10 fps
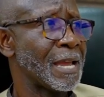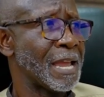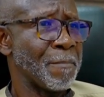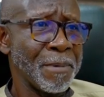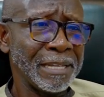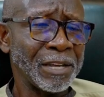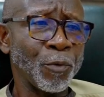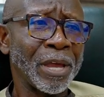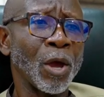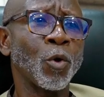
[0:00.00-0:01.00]
it means that we
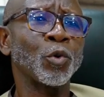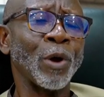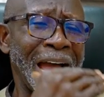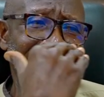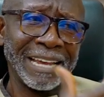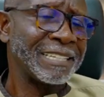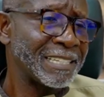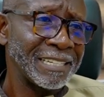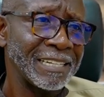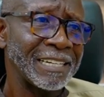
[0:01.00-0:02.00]
can go to
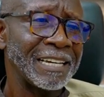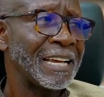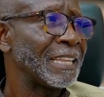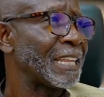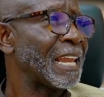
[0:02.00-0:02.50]
heights that